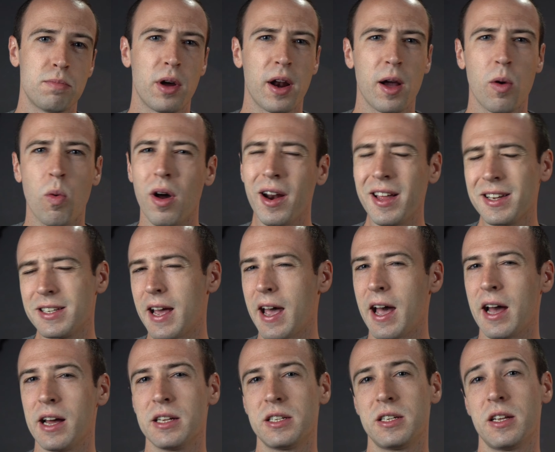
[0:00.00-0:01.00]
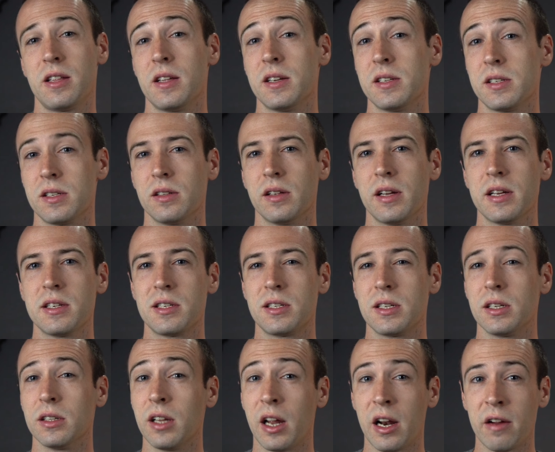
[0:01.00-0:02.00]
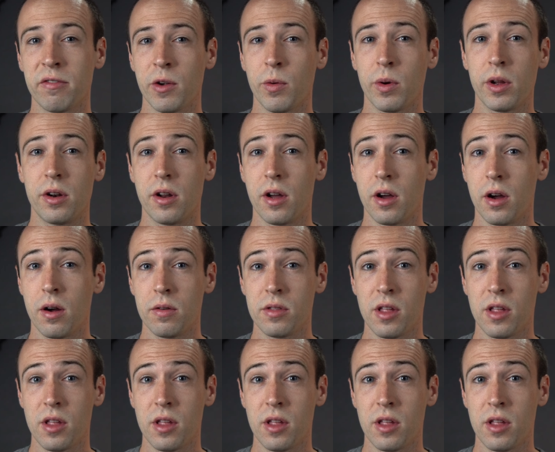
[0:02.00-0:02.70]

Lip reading: but I wanted to add it to this list to let everyone know